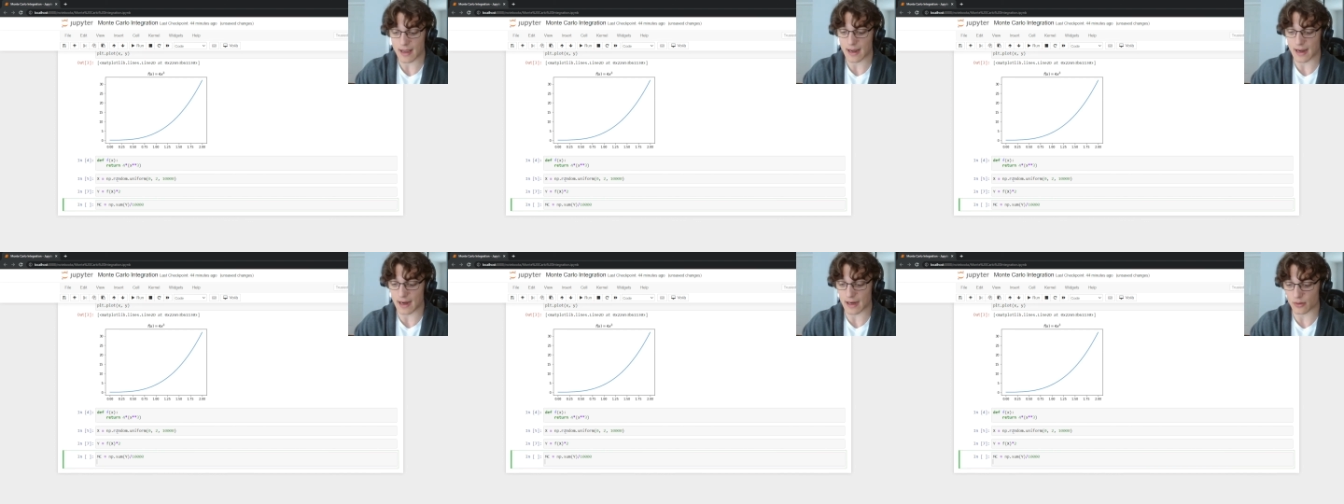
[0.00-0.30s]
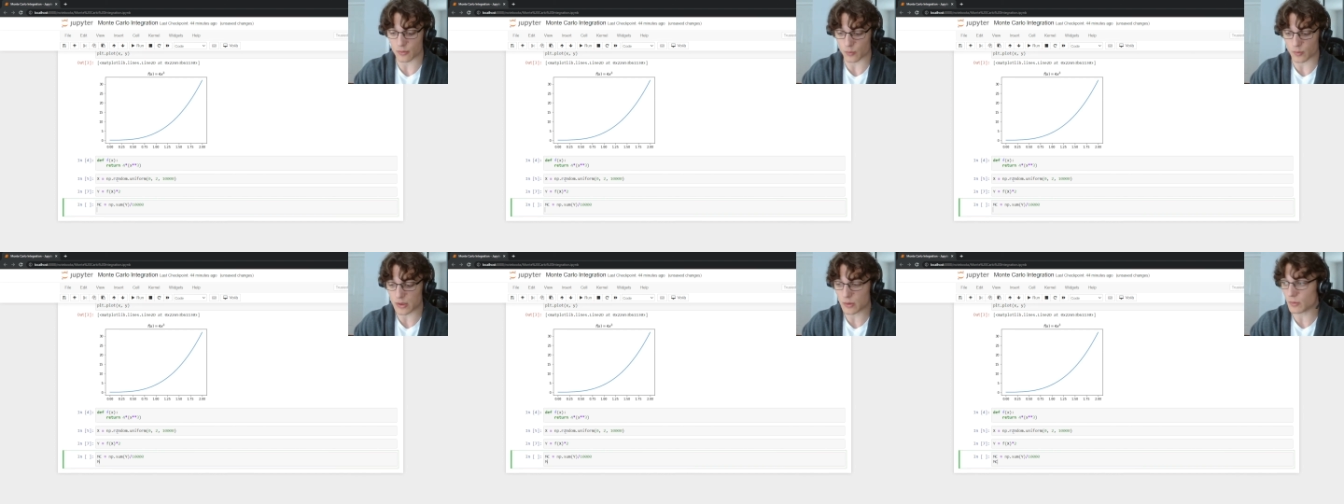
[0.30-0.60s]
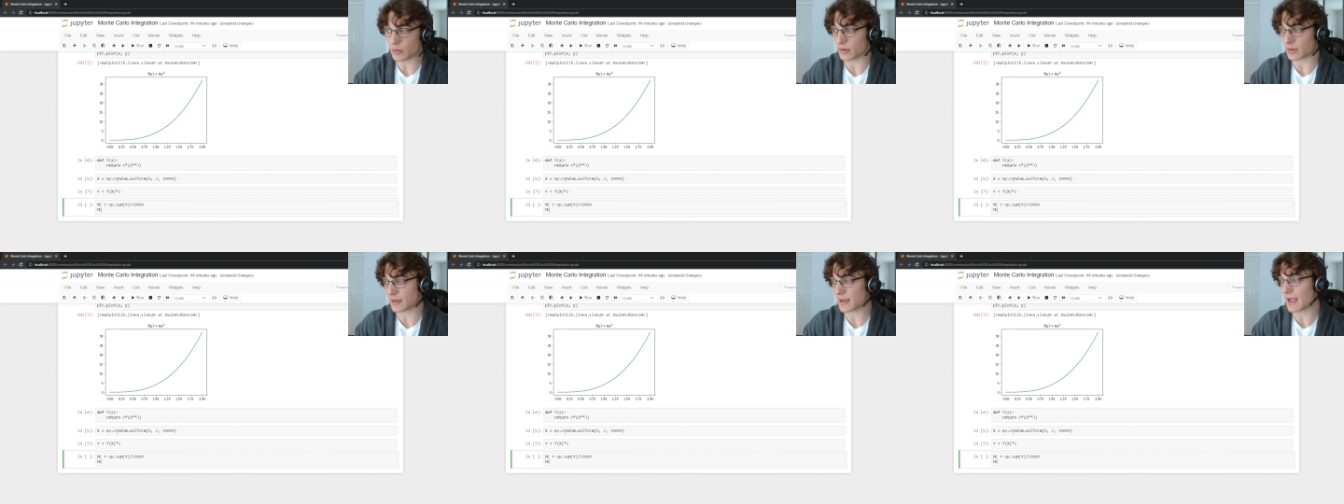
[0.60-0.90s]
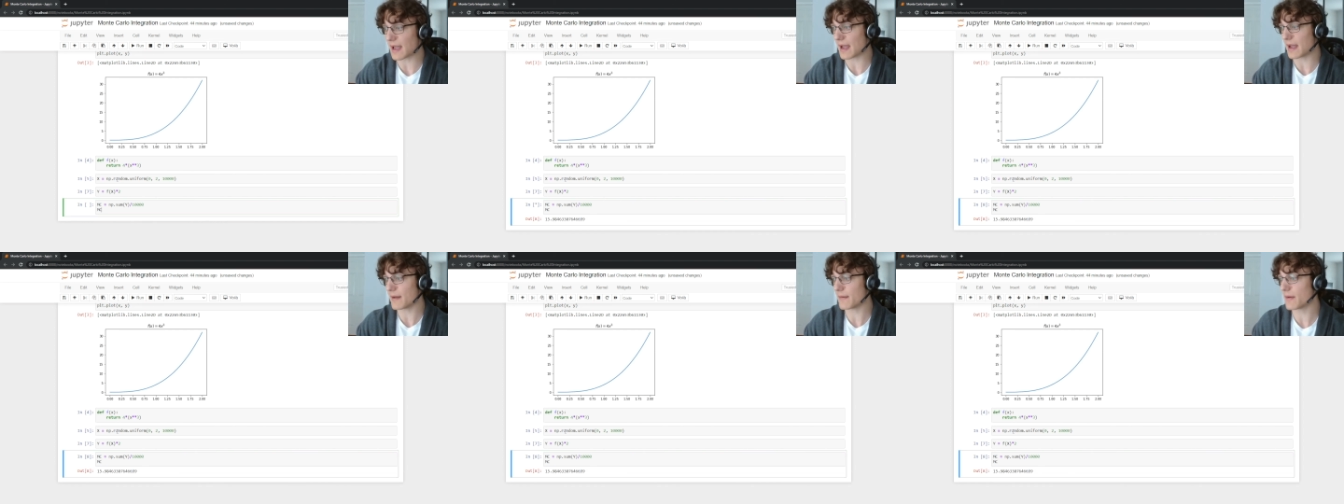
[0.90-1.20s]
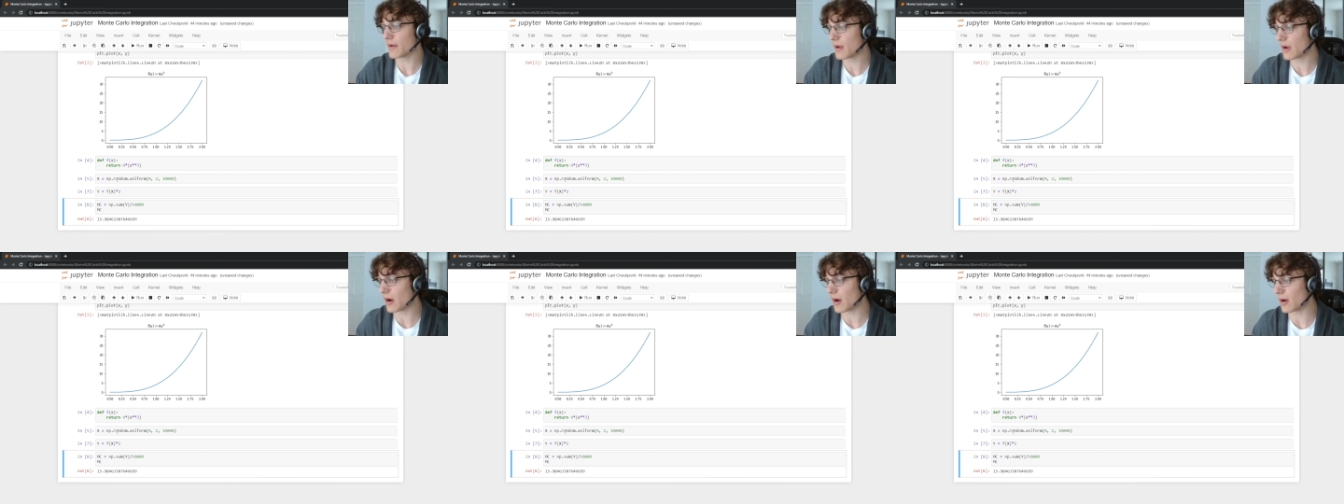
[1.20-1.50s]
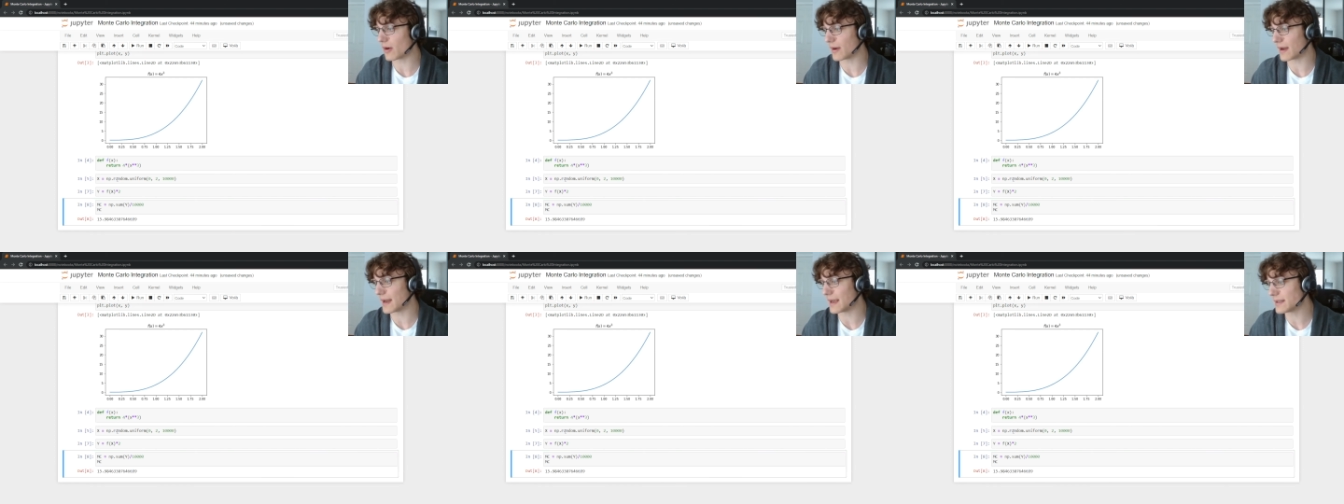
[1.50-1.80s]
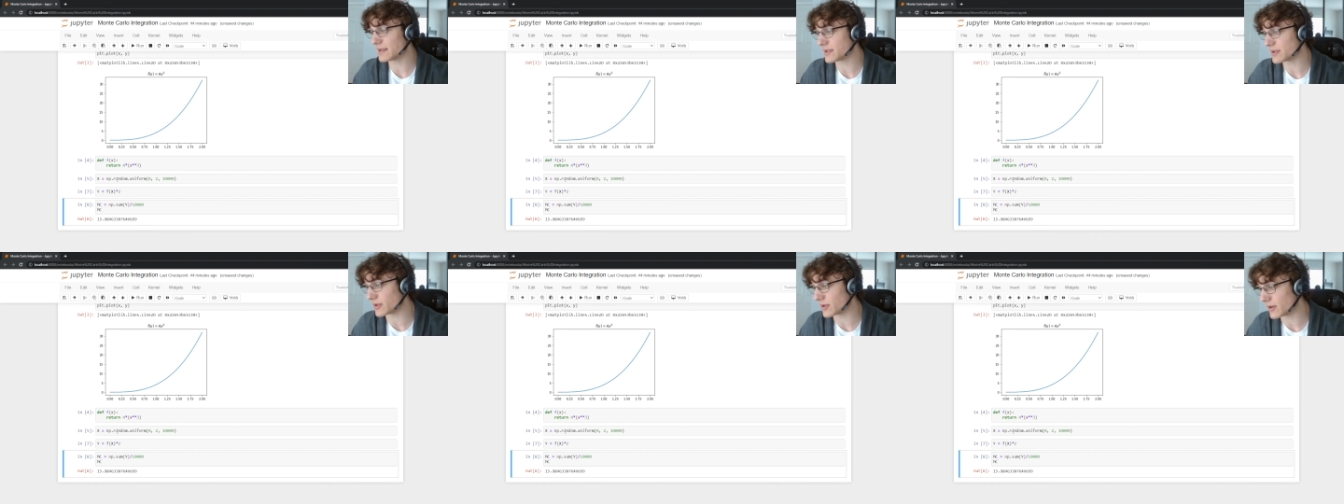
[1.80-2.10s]
and we will get our
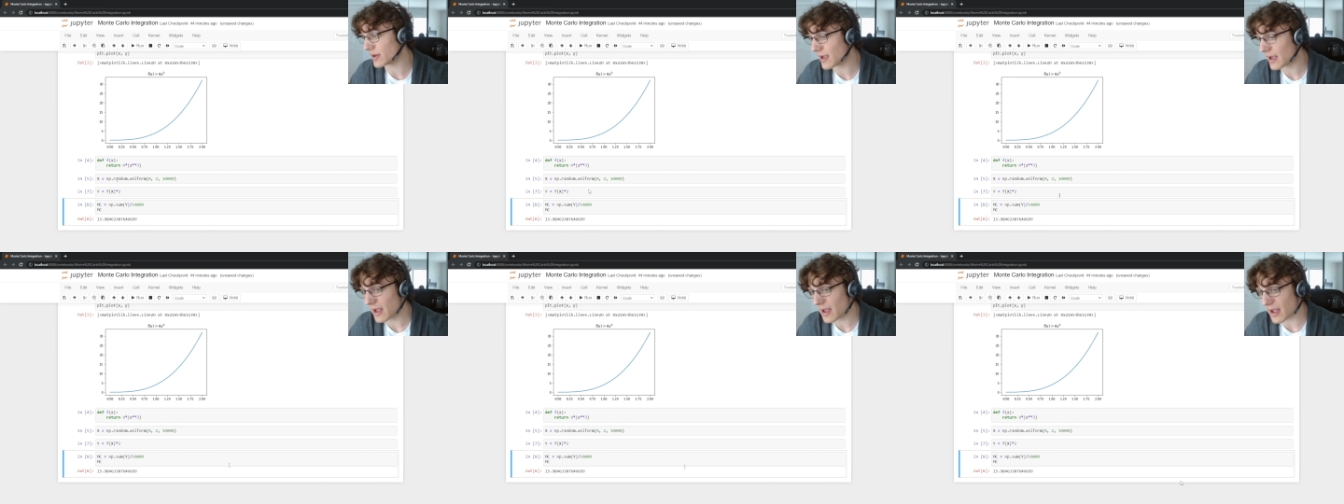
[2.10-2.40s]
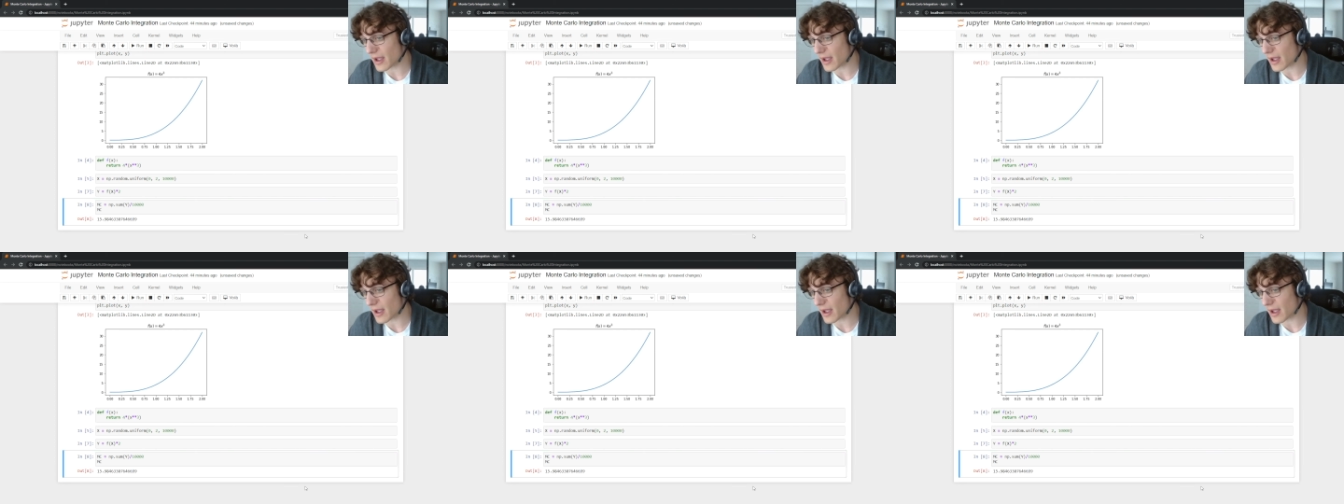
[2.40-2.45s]
answer